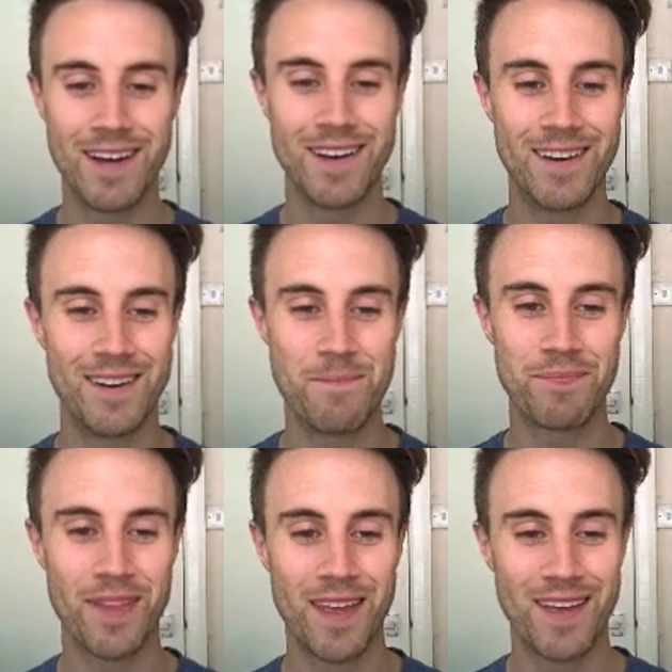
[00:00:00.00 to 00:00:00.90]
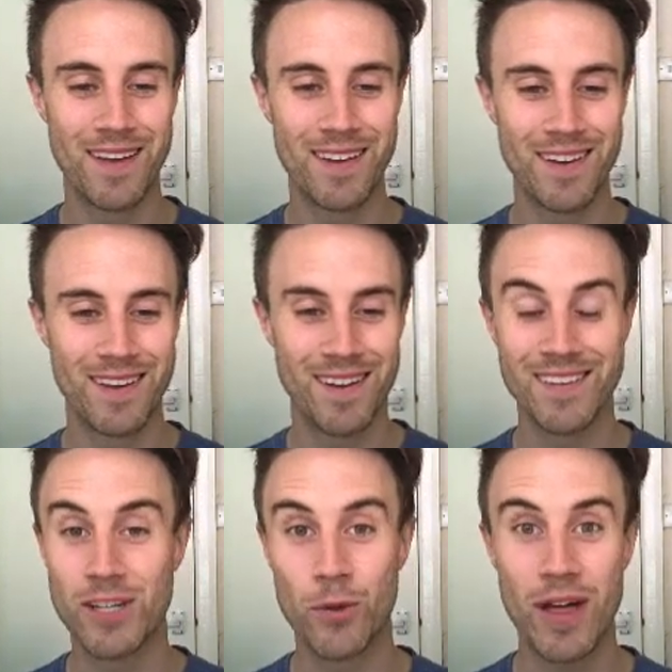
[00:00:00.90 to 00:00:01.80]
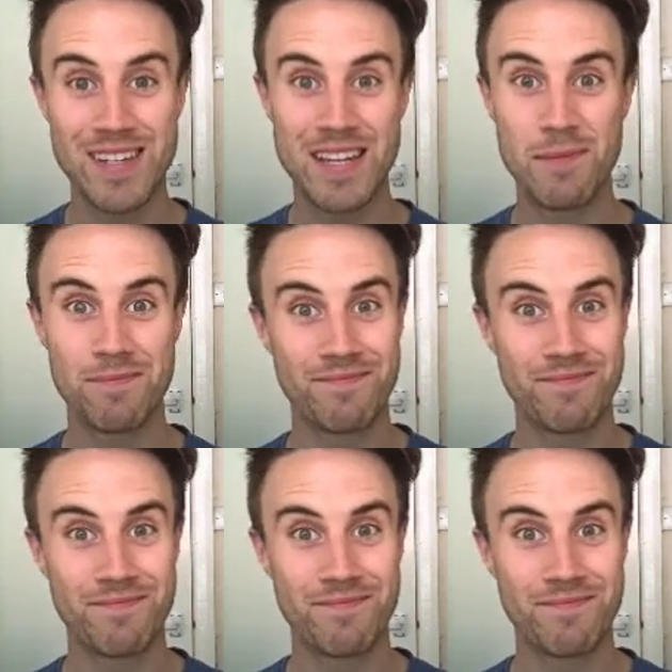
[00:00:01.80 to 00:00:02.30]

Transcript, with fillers: Um, so that's it.